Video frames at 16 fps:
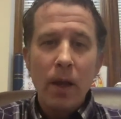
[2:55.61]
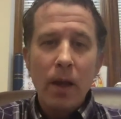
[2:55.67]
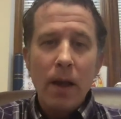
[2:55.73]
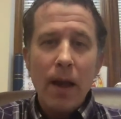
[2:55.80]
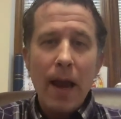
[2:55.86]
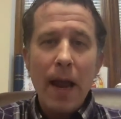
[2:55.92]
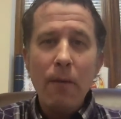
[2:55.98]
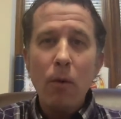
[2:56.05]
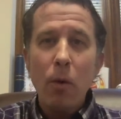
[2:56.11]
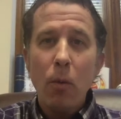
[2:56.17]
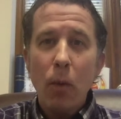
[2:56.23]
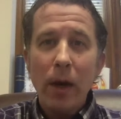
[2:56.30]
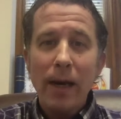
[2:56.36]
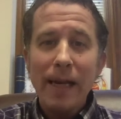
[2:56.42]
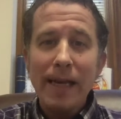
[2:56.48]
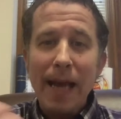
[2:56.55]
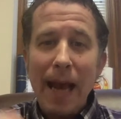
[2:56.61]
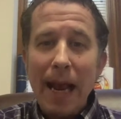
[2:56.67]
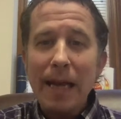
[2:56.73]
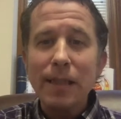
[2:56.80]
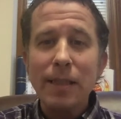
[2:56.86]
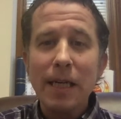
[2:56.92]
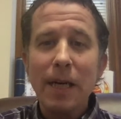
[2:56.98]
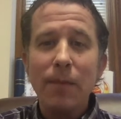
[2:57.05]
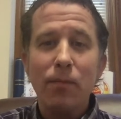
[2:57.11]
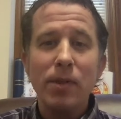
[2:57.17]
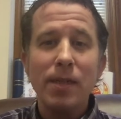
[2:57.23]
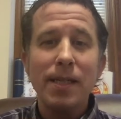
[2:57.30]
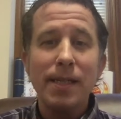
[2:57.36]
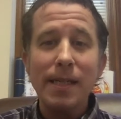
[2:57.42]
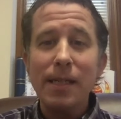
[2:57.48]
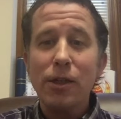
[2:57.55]
And when we're engaging in
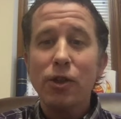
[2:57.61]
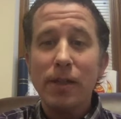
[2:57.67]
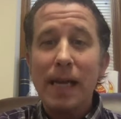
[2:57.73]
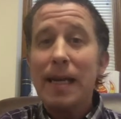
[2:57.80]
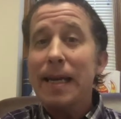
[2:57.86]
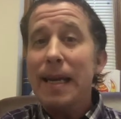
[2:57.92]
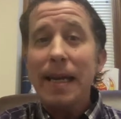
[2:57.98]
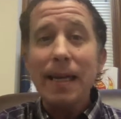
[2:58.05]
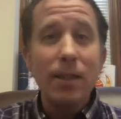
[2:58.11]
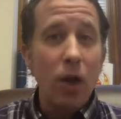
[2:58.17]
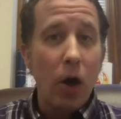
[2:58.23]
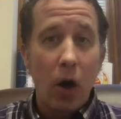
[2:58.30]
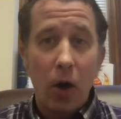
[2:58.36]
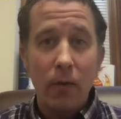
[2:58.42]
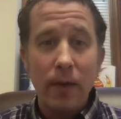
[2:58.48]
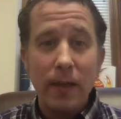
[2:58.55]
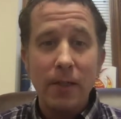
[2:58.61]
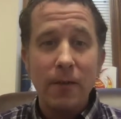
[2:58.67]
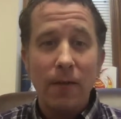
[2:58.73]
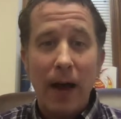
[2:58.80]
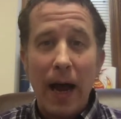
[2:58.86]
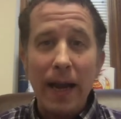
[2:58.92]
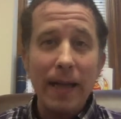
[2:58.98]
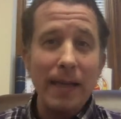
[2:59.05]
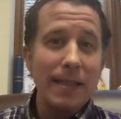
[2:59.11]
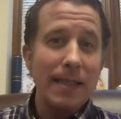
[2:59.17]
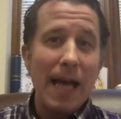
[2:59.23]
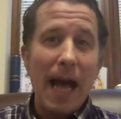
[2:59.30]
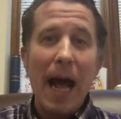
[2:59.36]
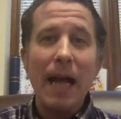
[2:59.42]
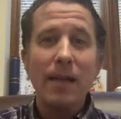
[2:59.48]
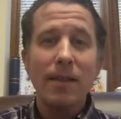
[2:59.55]
procedures that lead to all these findings,
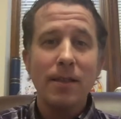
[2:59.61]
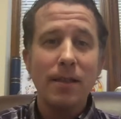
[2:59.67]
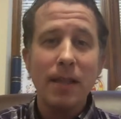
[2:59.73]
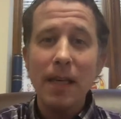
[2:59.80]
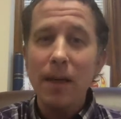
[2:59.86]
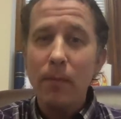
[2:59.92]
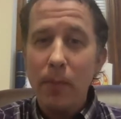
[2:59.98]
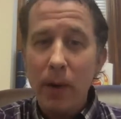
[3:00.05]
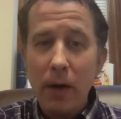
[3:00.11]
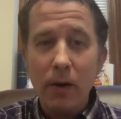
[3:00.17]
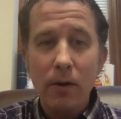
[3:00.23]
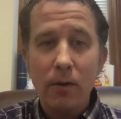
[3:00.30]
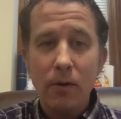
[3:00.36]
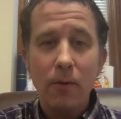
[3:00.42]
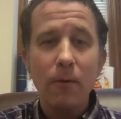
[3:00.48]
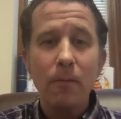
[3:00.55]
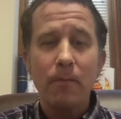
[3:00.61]
that's the empirical.